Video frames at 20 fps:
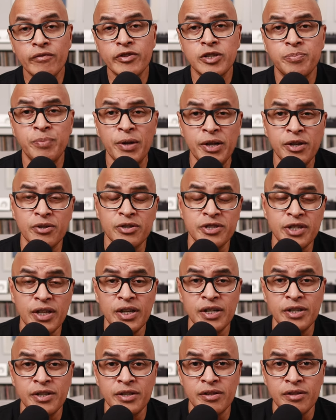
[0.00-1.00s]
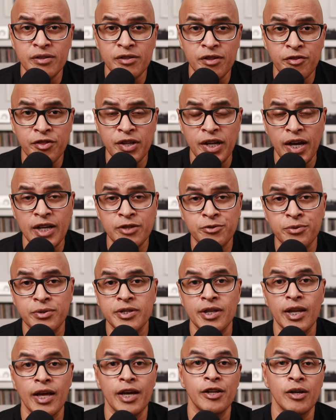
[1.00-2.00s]
of the speakers in the
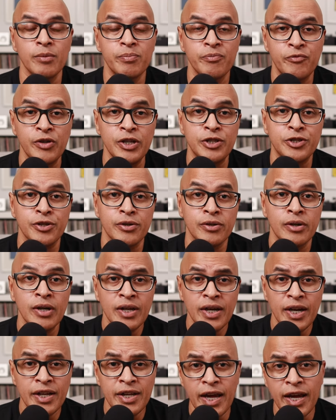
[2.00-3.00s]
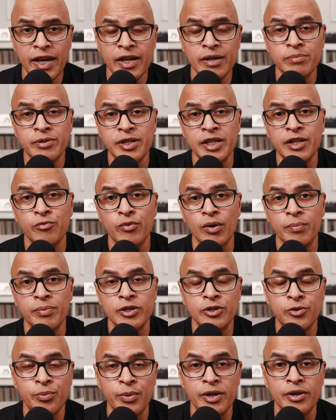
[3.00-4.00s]
Theatrus lineup feature an AMT
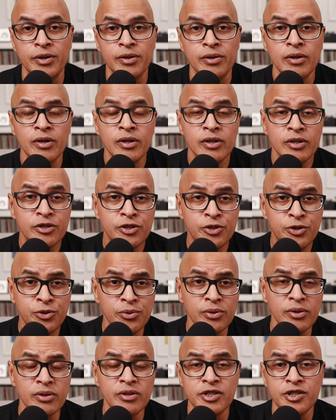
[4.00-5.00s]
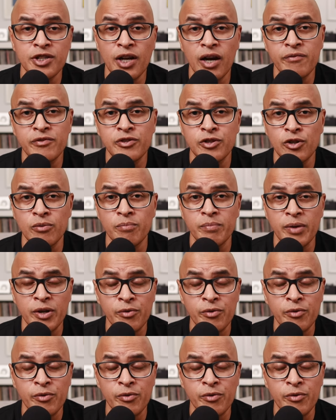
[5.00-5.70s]
ribbon tweeter, dual soft dome